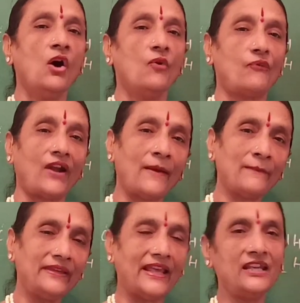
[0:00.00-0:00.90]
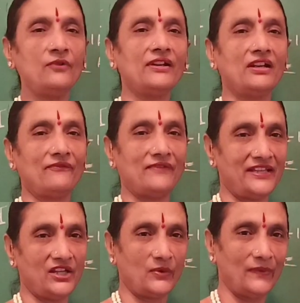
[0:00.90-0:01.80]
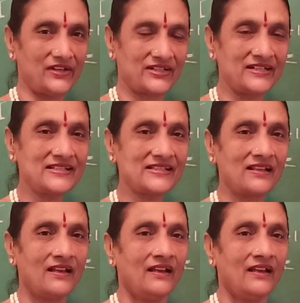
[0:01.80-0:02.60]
from any one of the equations,